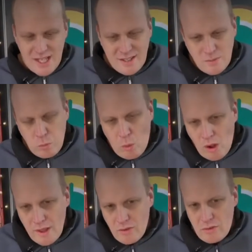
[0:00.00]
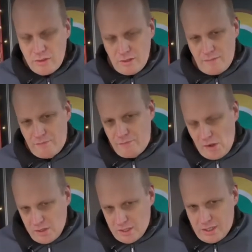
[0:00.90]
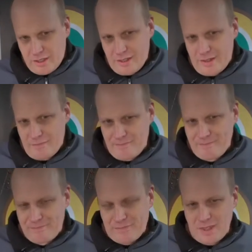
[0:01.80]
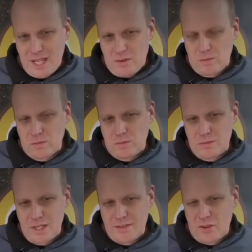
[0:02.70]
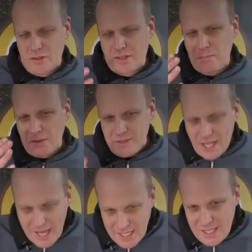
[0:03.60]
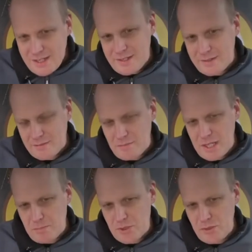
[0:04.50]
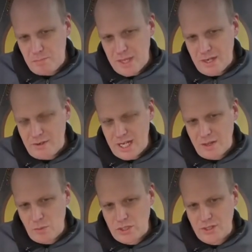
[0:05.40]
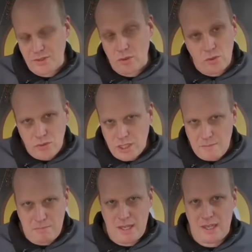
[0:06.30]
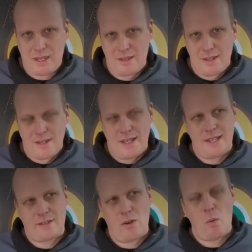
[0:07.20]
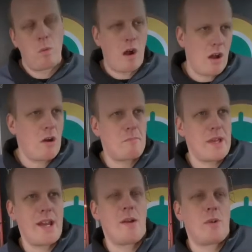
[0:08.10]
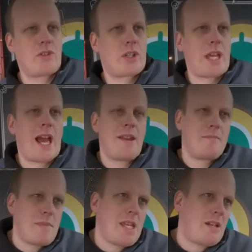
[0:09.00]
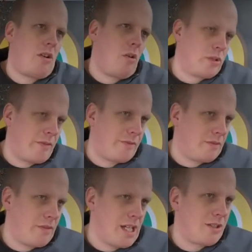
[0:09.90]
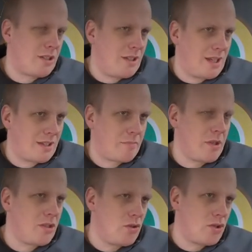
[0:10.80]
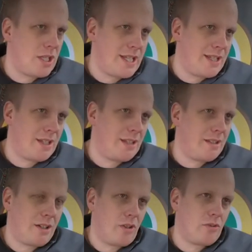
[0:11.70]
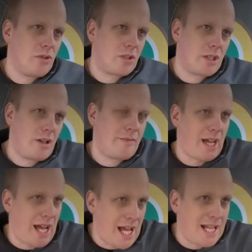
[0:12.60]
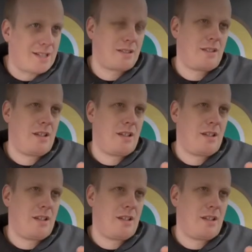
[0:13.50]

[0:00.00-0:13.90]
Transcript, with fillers: It's wild funk. Now, it's got spontaneously brewed beer in it, which is cool shit beer. It's got wild beer, which can mean a whole different range of things, but usually, you know, you can either add